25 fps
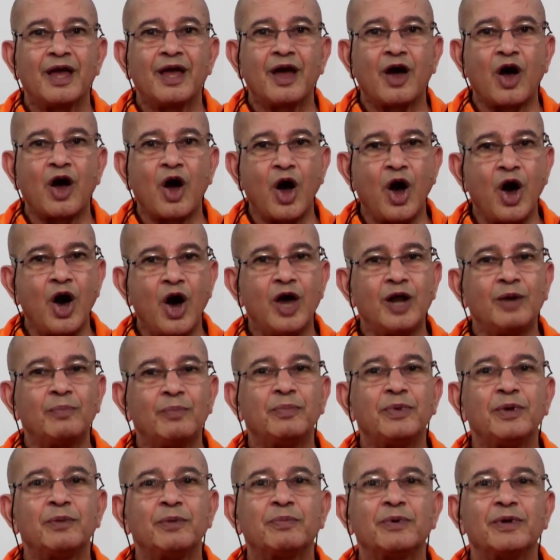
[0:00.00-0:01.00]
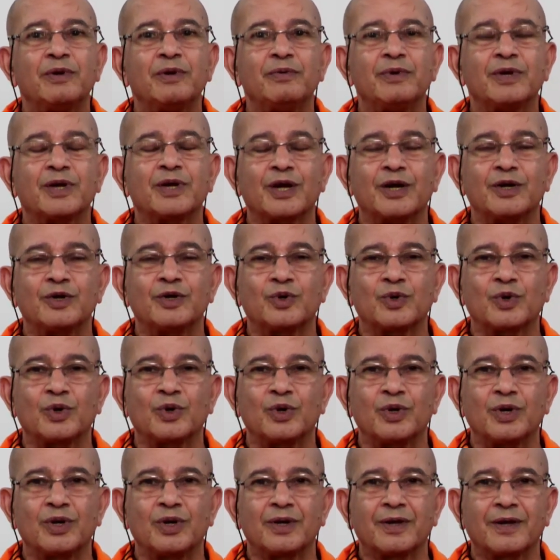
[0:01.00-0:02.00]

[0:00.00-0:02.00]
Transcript: All people we control.